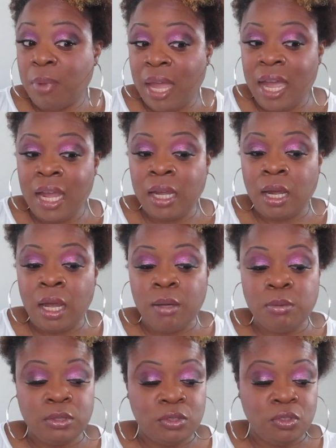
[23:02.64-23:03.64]
back, I
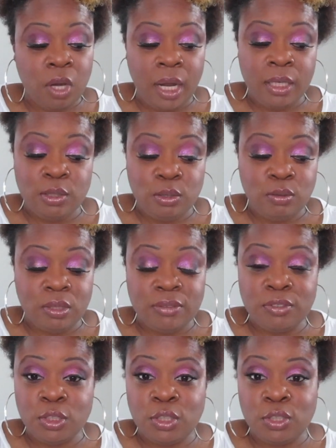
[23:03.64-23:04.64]
was trying to tune in
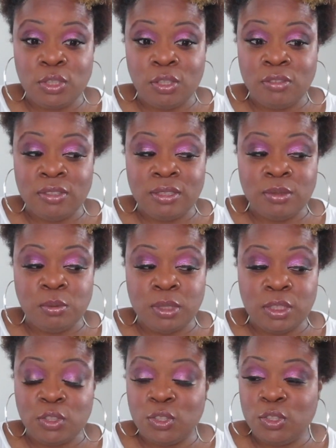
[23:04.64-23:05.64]
for church service,
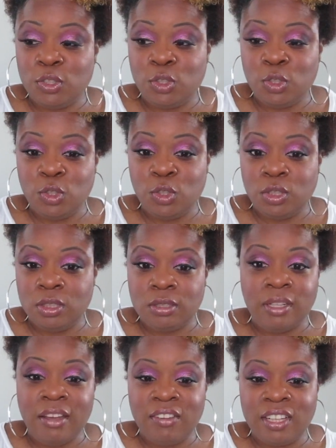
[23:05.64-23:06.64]
which
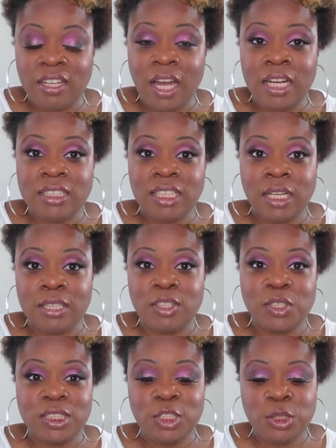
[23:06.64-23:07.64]
having a lot of
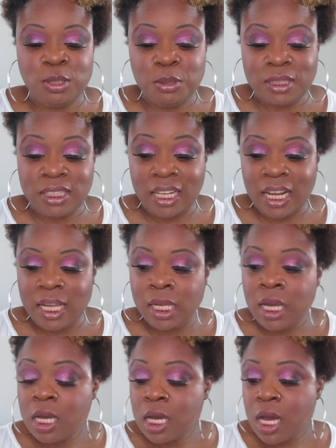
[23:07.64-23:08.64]
technical issues today.
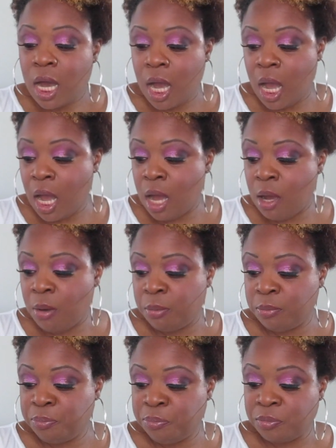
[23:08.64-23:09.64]

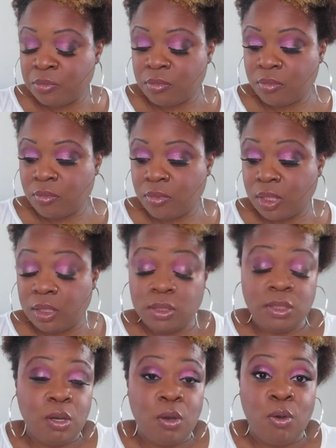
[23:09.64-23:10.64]
Um,
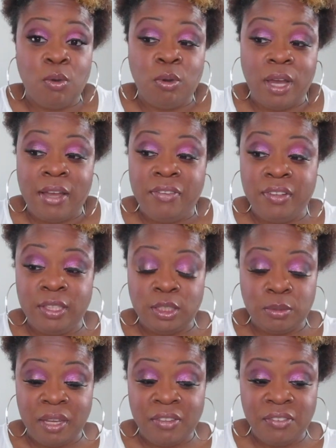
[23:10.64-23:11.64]
so I finished
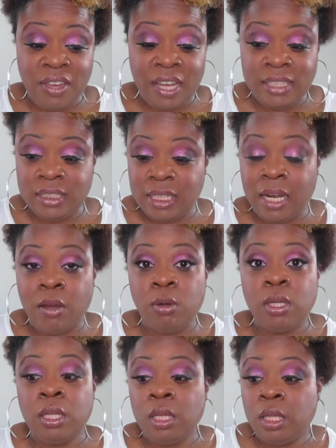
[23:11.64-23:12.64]
my face. Now,
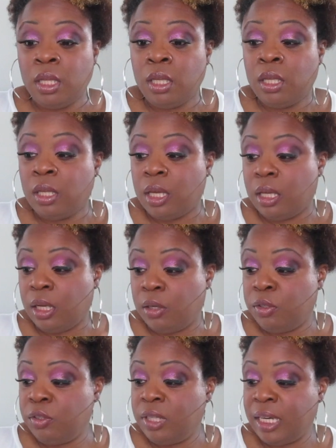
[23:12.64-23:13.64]
I know
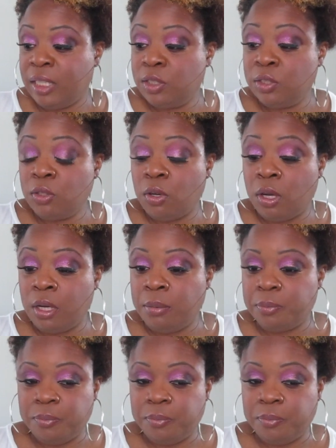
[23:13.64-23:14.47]
you guys saw